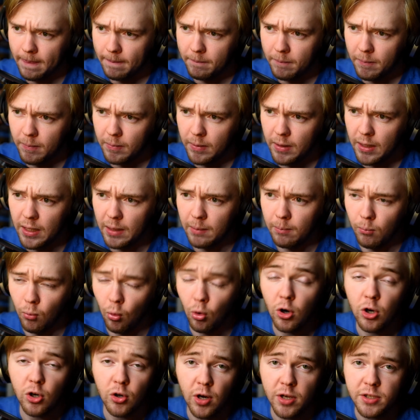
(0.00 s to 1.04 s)

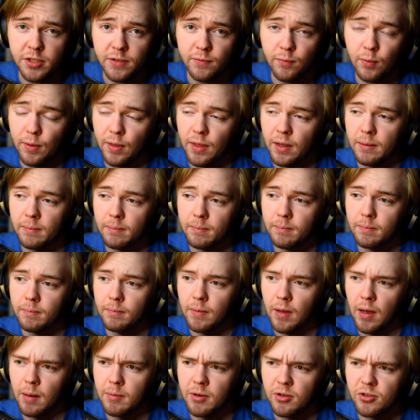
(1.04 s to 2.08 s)
aggressive with it.
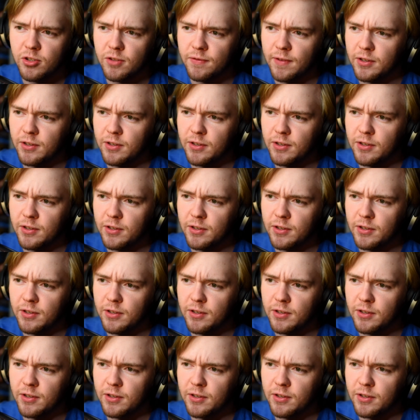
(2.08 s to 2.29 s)
I'm not sure if I